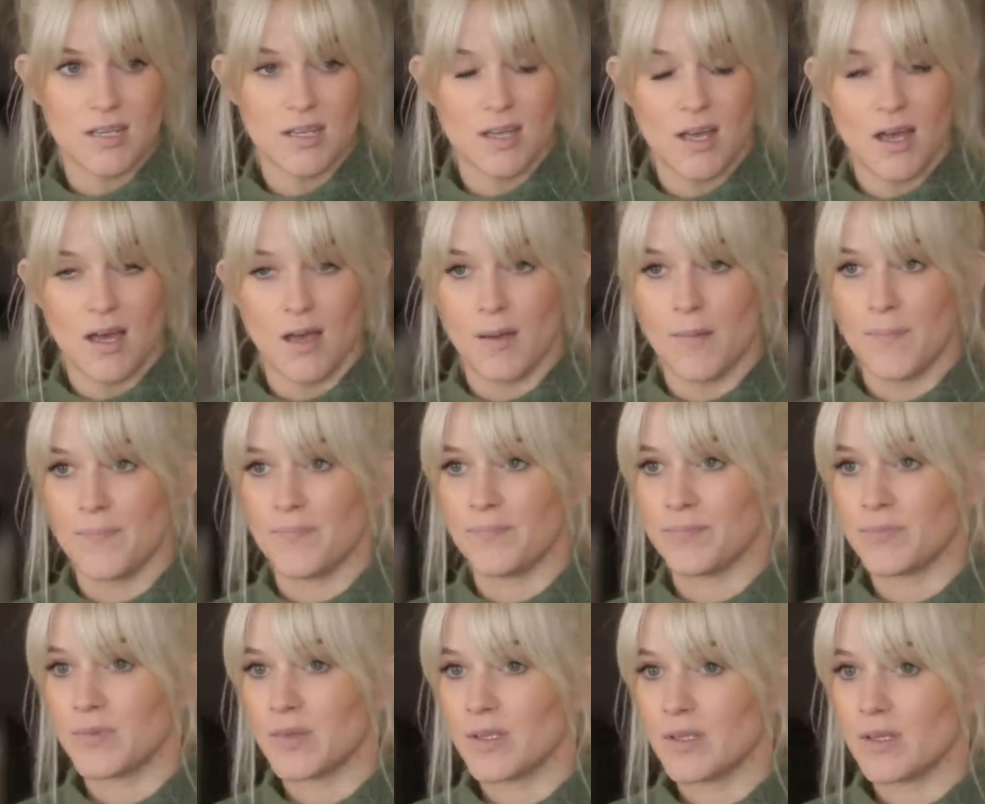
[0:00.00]
um,
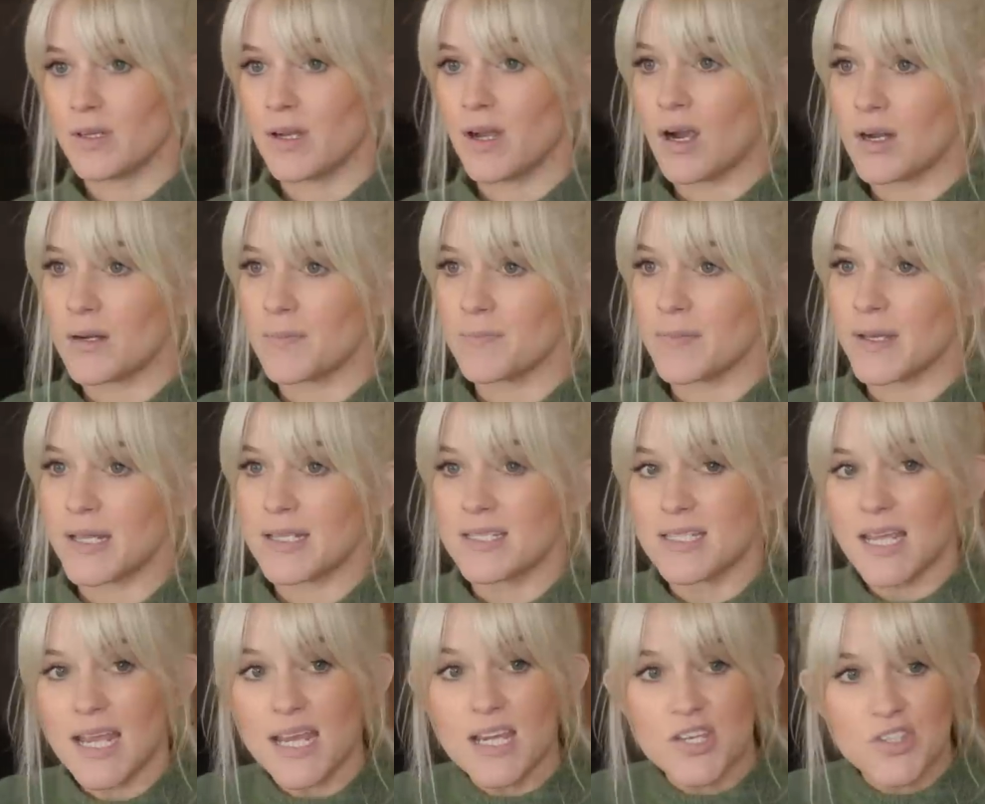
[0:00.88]
Carnton
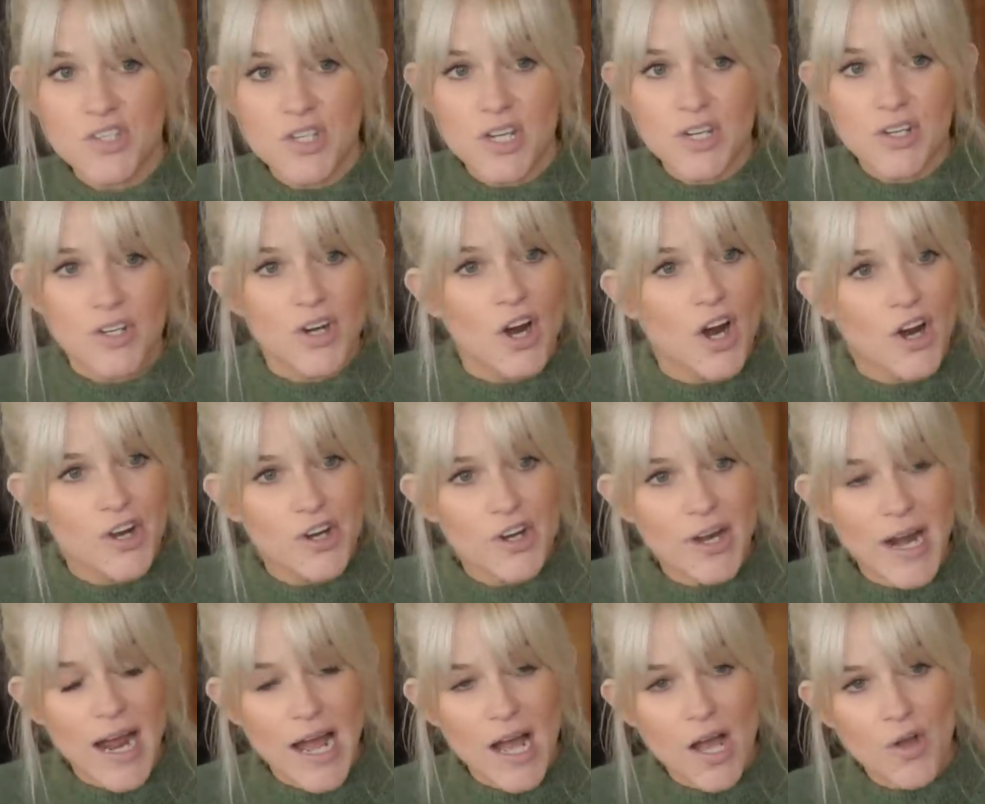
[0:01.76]
Plantation,
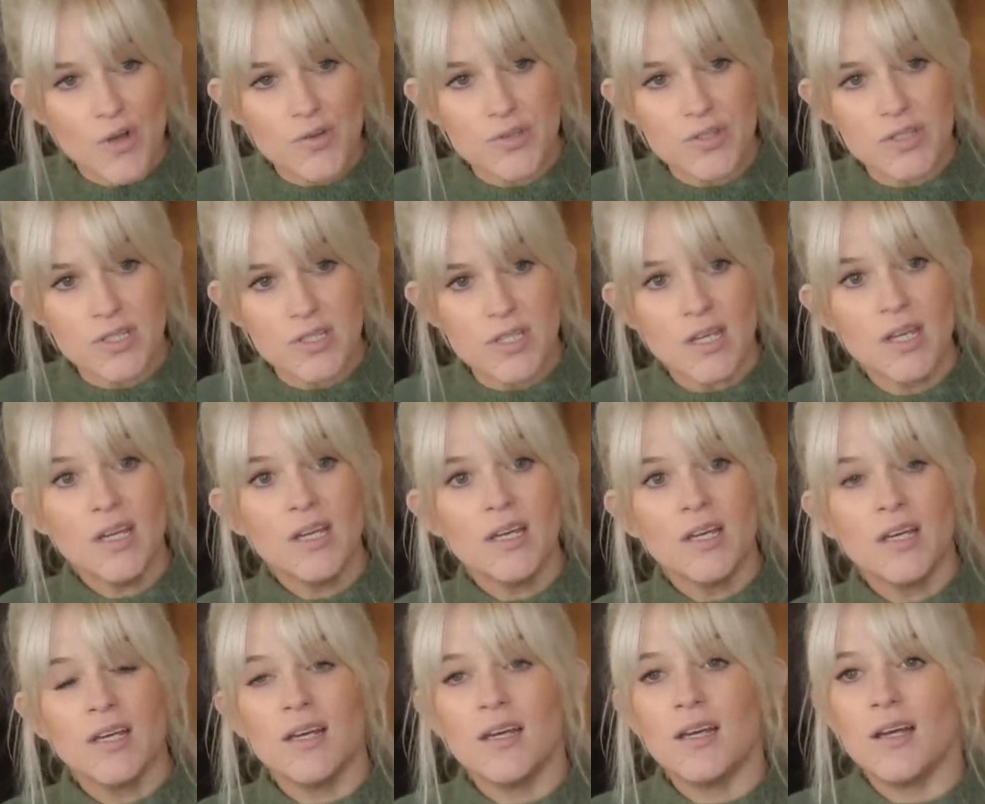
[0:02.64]
Carter House.
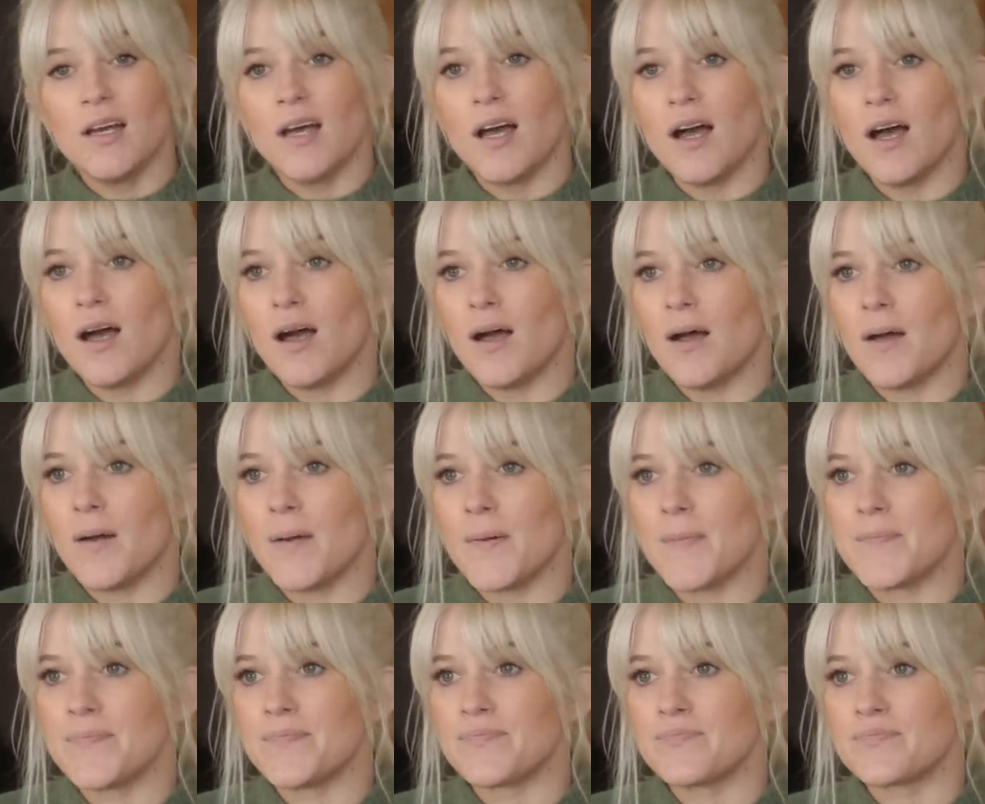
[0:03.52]
Mm-hmm.
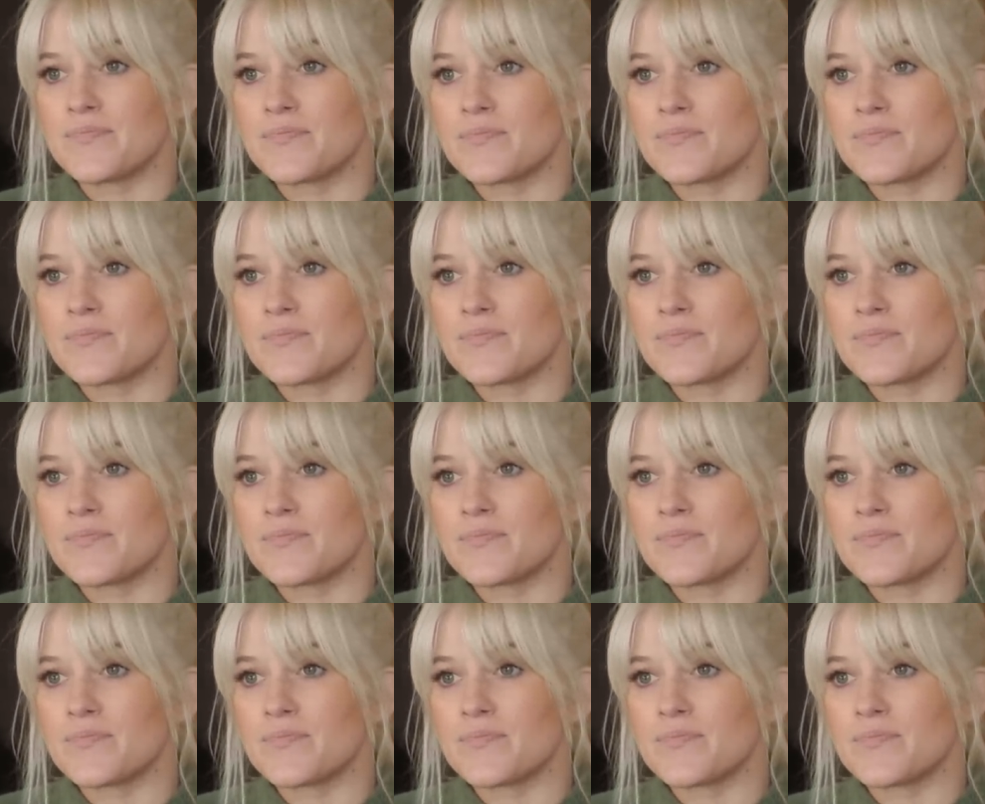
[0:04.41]
Um,